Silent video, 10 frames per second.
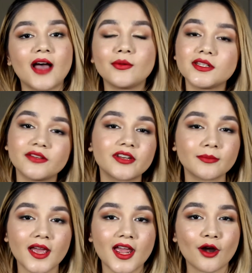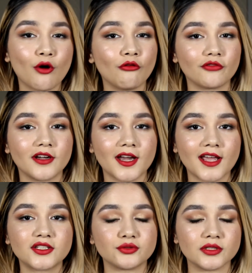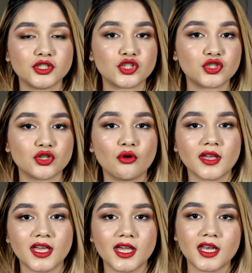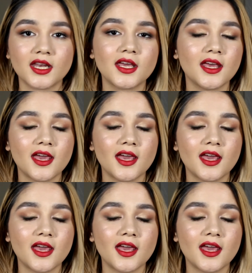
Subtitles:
I will leave it in my hair overnight to really soak in